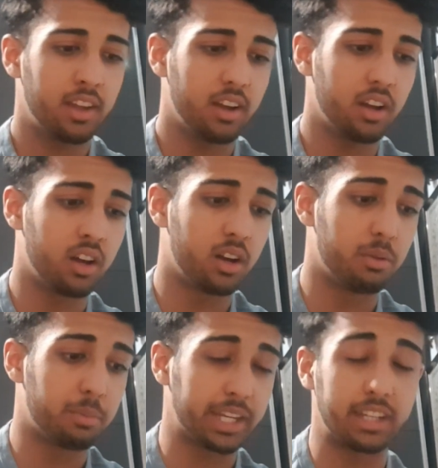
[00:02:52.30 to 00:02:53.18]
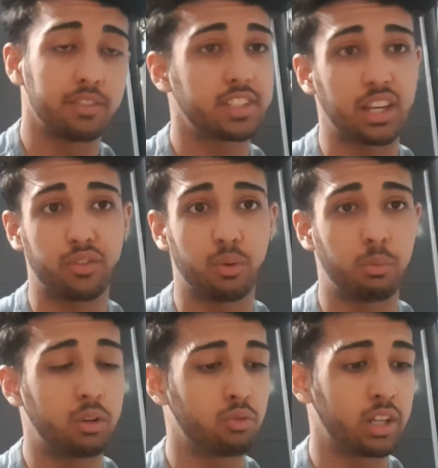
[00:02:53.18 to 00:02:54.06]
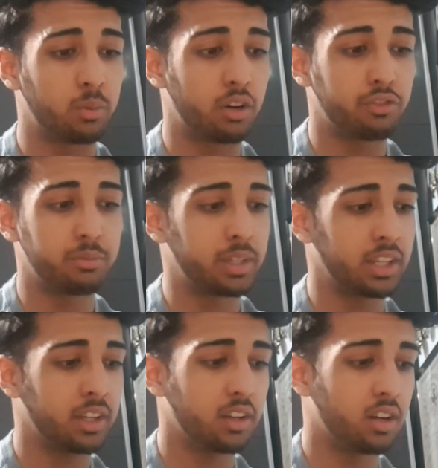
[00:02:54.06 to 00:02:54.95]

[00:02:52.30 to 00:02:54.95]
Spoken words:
The beginning of sixth form went really well for me.